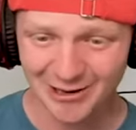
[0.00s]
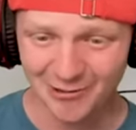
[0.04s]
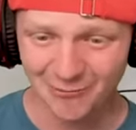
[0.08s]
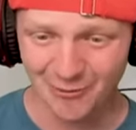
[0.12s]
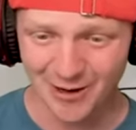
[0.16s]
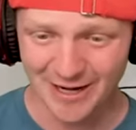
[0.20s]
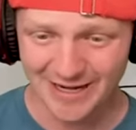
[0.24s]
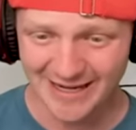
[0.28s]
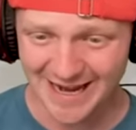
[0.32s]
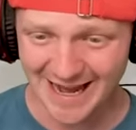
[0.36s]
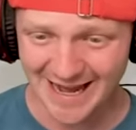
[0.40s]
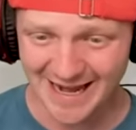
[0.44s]

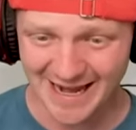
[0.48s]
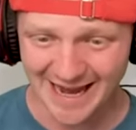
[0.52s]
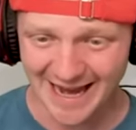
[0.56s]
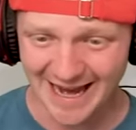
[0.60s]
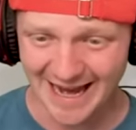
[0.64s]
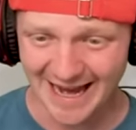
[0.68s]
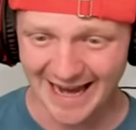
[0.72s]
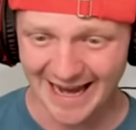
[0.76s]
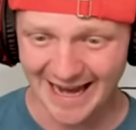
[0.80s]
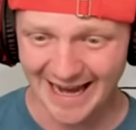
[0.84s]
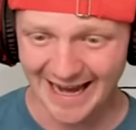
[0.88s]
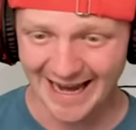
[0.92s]
We did
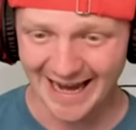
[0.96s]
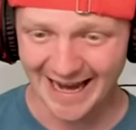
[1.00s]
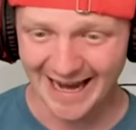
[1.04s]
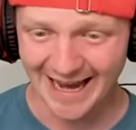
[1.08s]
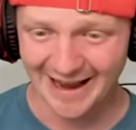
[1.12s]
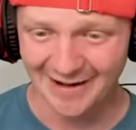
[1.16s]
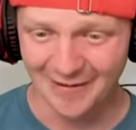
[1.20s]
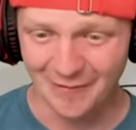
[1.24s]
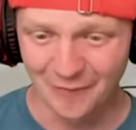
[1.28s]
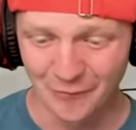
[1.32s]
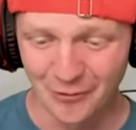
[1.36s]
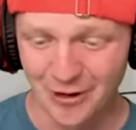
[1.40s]
it.
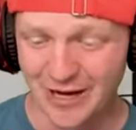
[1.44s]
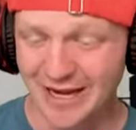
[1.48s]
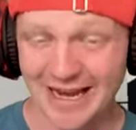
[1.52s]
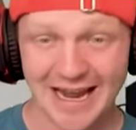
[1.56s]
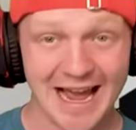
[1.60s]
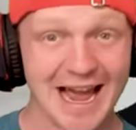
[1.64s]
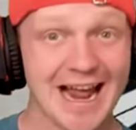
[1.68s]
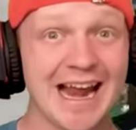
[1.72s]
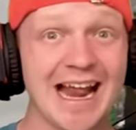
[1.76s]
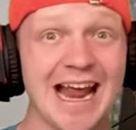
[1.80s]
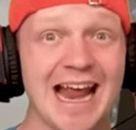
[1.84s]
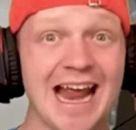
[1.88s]
We did
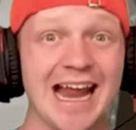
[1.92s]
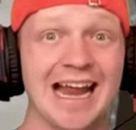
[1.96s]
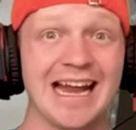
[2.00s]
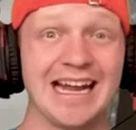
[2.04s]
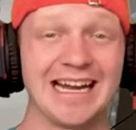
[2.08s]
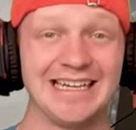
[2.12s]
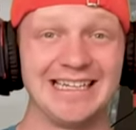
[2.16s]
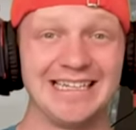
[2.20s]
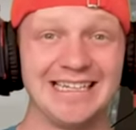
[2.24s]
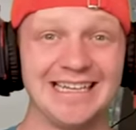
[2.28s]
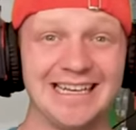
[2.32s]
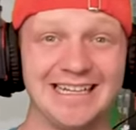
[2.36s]
it.
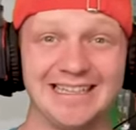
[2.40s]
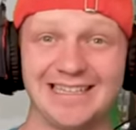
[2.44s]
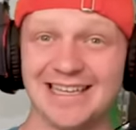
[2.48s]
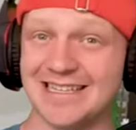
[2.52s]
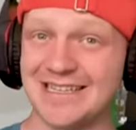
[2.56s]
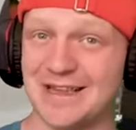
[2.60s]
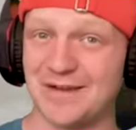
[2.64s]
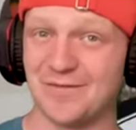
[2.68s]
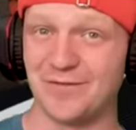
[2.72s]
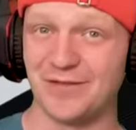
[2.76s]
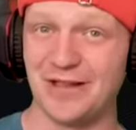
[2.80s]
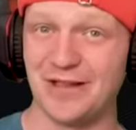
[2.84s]
It doesn't